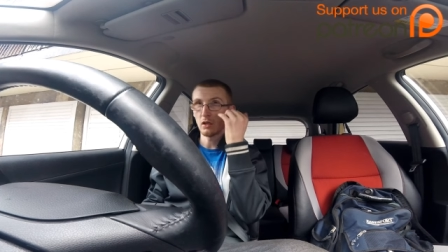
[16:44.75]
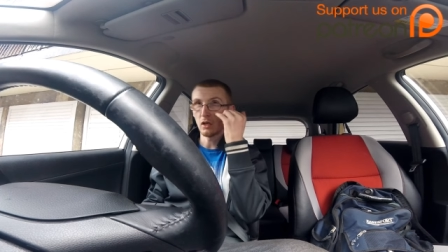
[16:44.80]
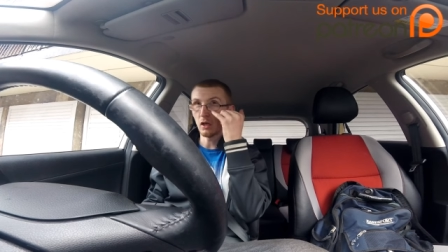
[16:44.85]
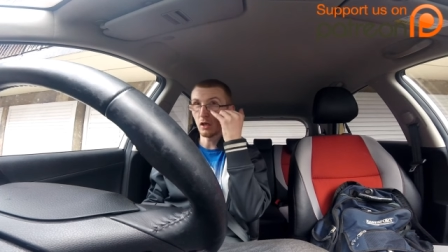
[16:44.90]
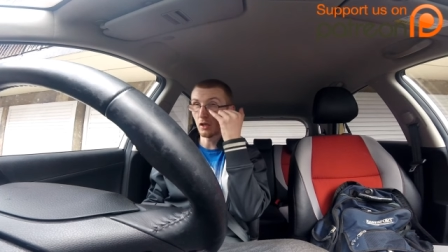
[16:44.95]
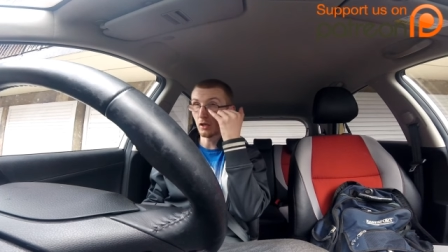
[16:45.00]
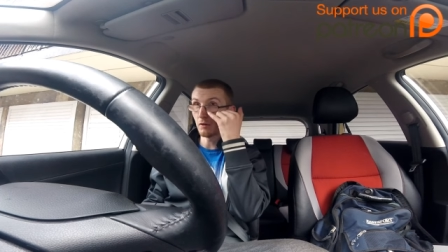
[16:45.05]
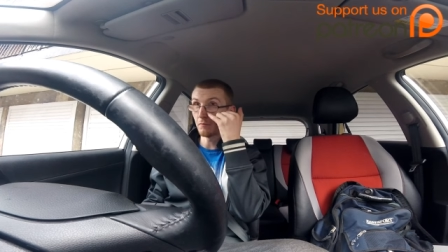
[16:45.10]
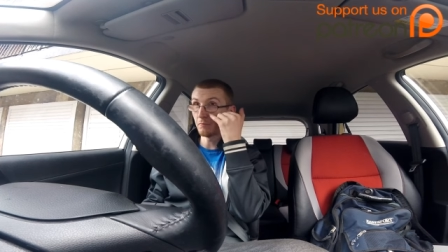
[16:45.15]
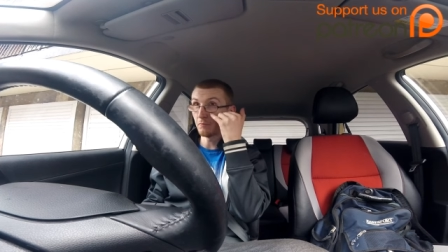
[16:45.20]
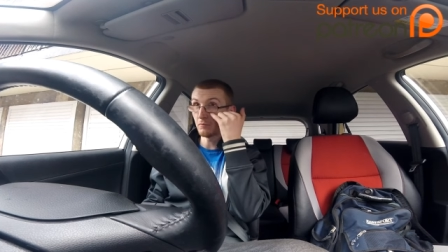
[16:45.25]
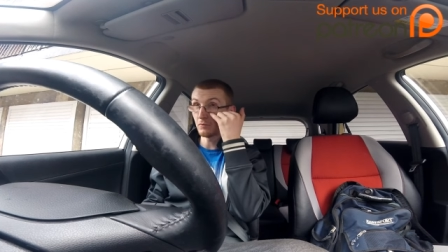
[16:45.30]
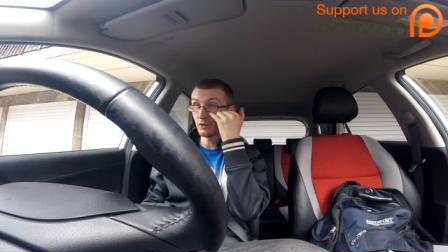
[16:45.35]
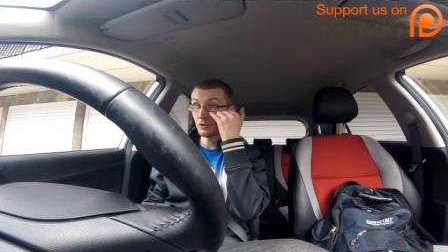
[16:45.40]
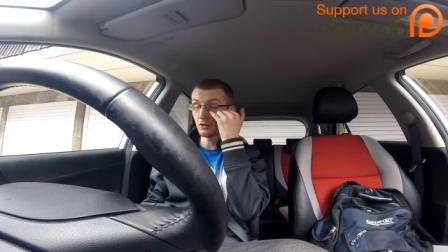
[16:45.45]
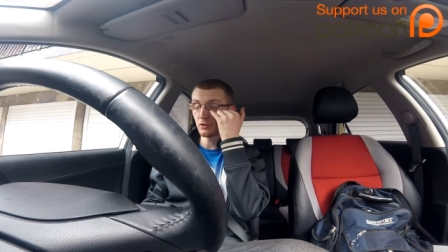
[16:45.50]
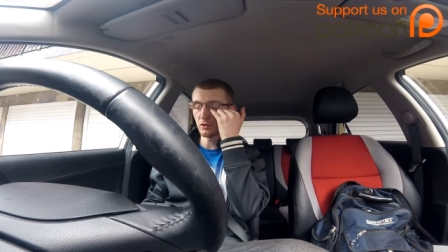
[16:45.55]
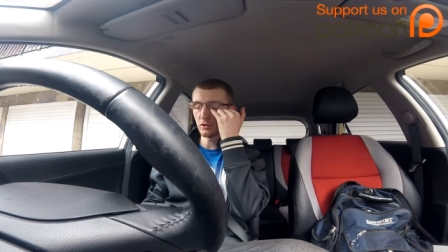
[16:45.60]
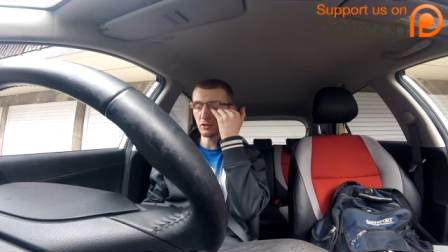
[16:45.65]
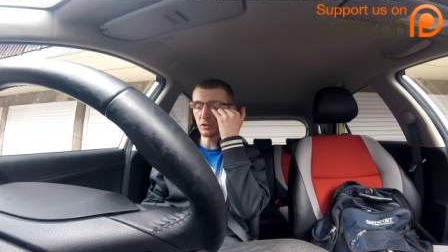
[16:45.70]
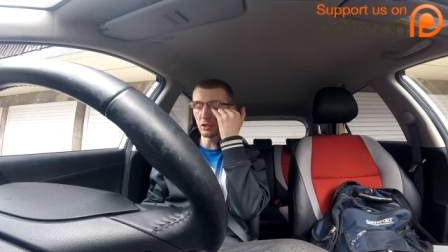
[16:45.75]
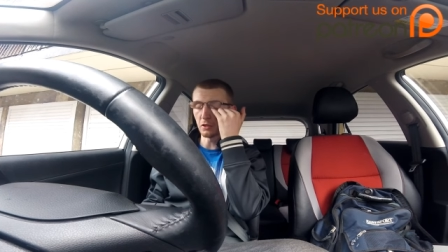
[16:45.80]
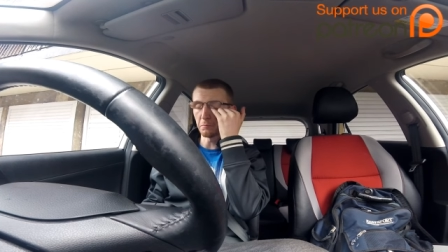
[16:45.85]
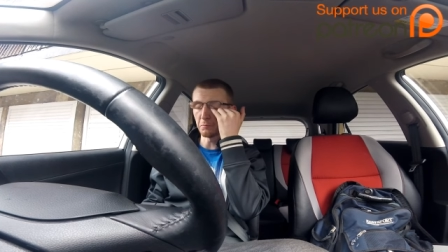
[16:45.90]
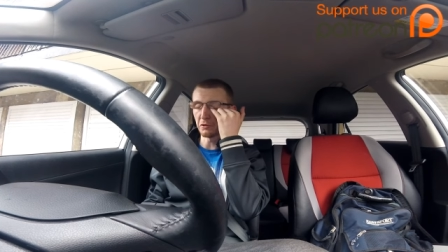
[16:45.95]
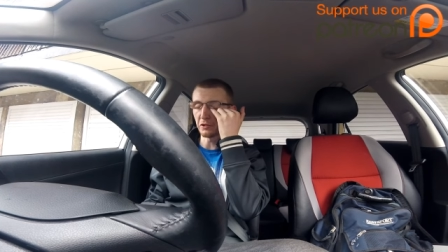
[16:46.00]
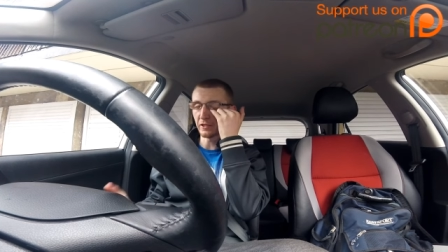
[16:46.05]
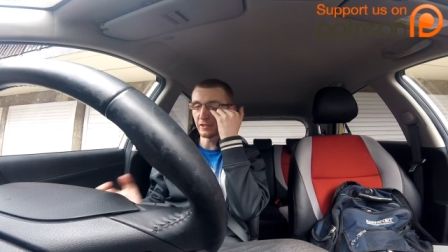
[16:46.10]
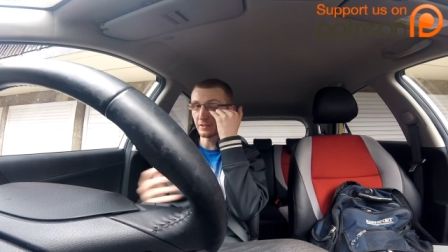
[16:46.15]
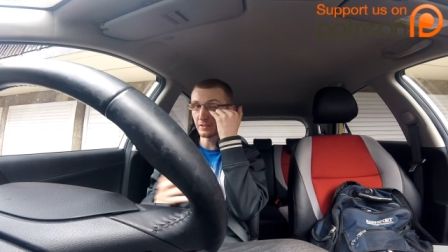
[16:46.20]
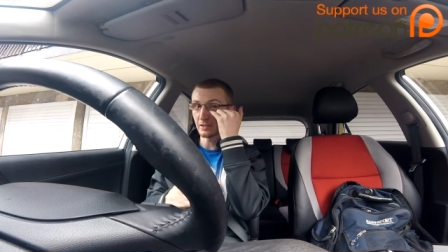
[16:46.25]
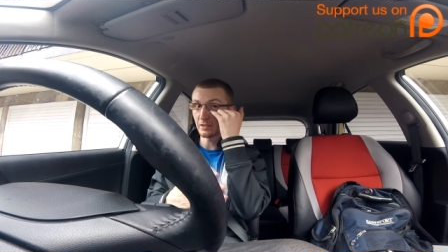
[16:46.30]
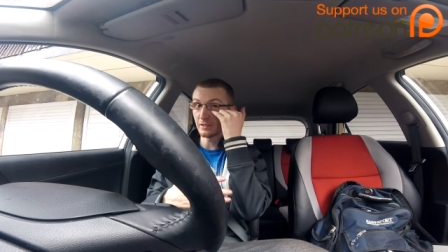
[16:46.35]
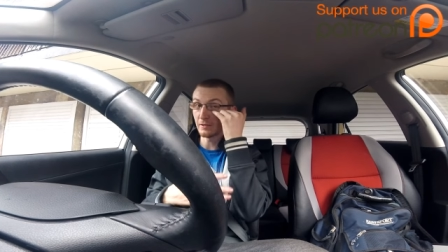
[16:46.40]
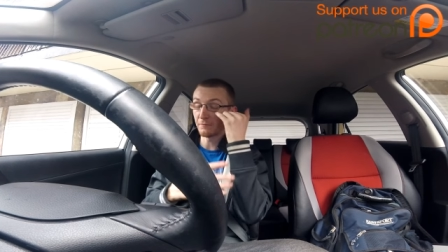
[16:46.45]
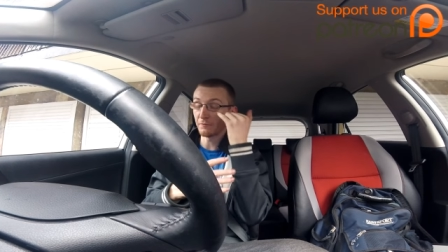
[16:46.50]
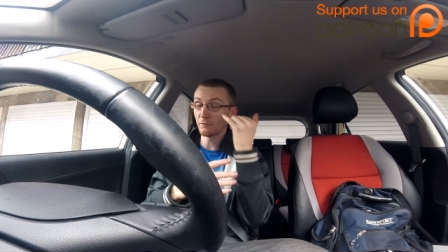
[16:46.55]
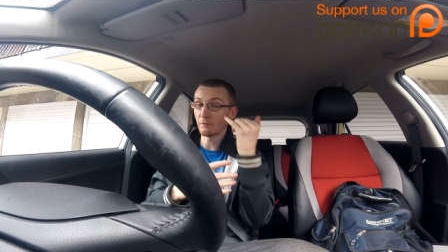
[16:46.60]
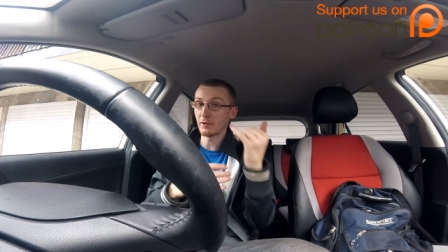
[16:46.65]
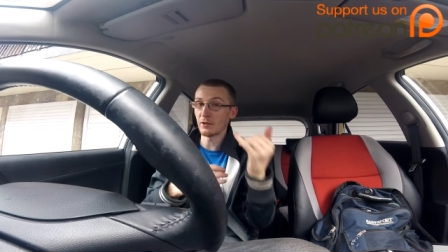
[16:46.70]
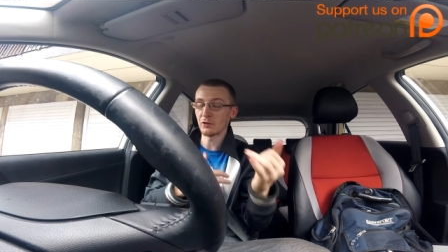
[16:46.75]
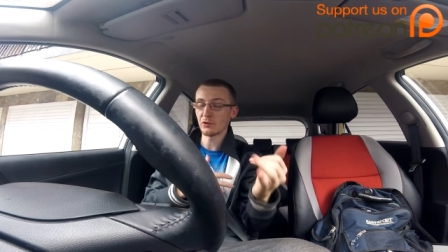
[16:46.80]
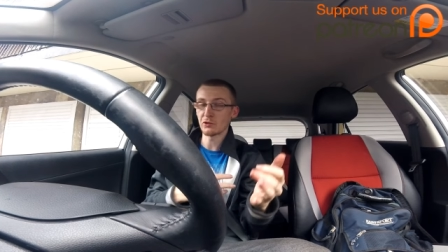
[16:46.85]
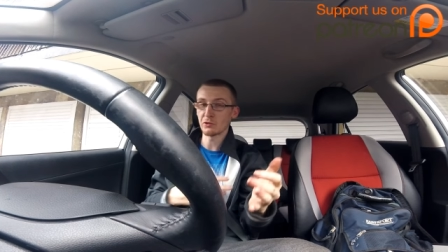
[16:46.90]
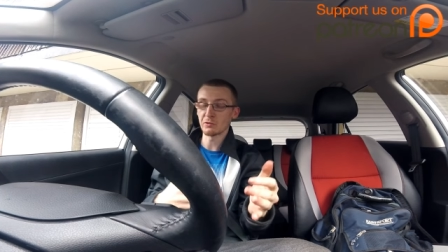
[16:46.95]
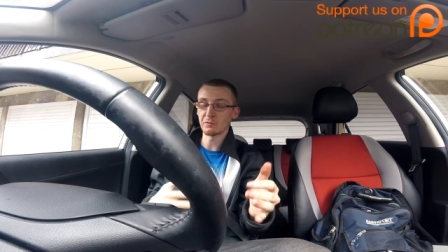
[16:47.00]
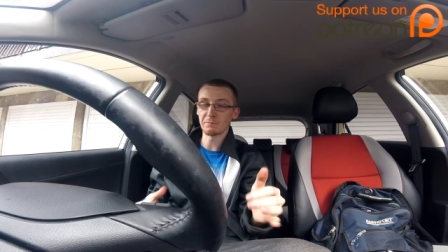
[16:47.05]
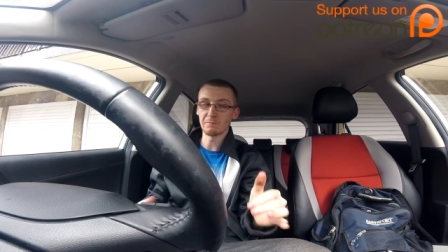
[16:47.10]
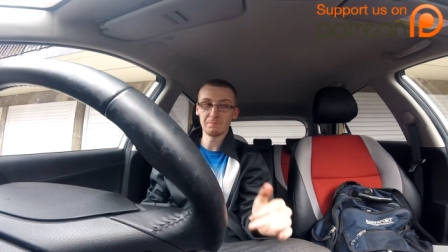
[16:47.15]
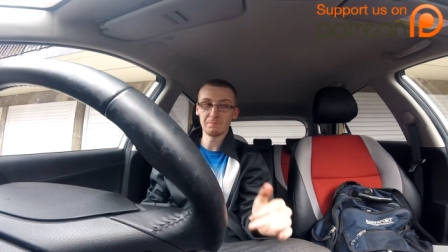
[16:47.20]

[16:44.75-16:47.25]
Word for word: Um, it's just got to put it into the differential.